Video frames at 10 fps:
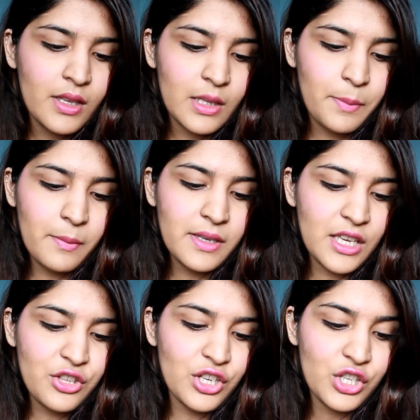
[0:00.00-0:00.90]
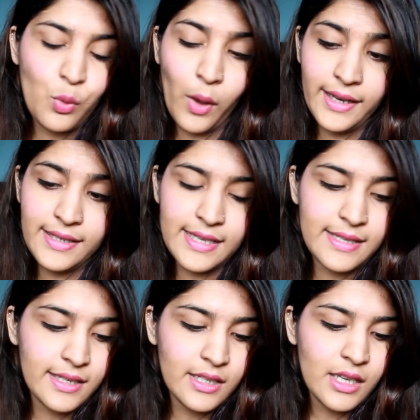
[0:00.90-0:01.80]
The pigmentation is quite
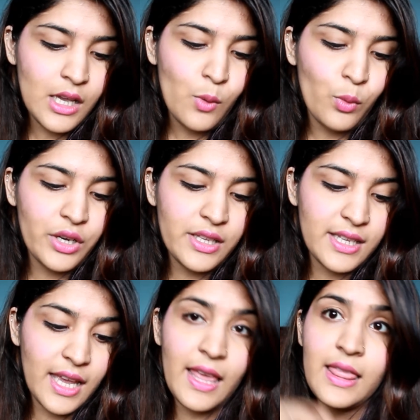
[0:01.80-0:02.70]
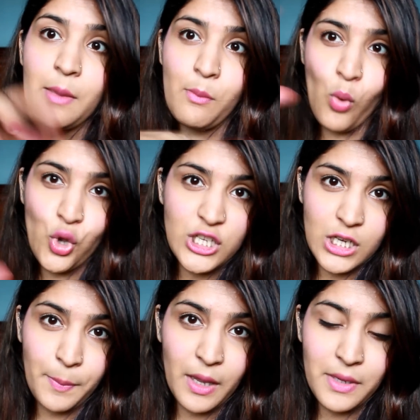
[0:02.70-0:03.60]
decent. Wouldn't say the
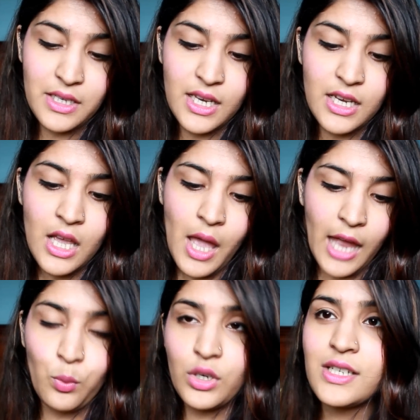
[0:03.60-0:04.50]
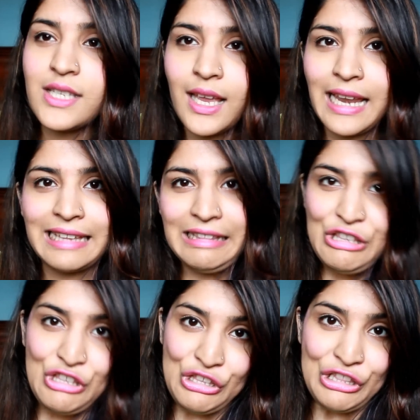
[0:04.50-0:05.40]
most pigmented and wouldn't say like the
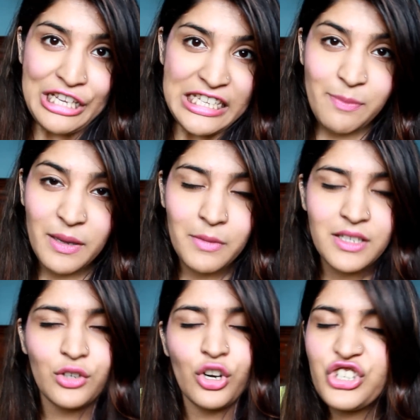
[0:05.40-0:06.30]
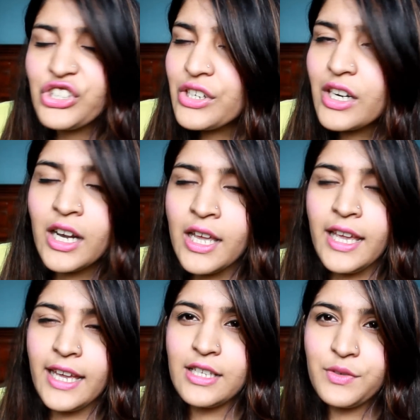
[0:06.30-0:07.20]
least pigmented or sheer.
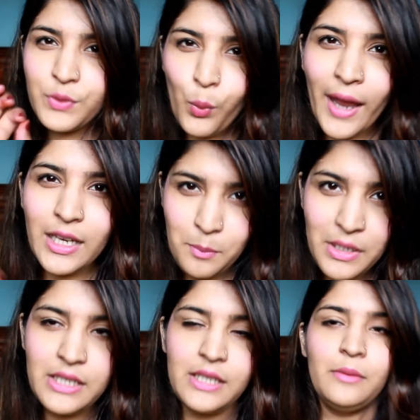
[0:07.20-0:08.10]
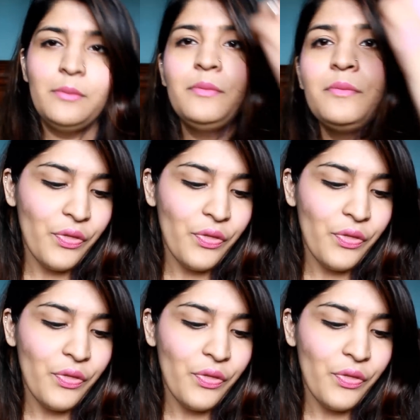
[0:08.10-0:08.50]
It is quite medium.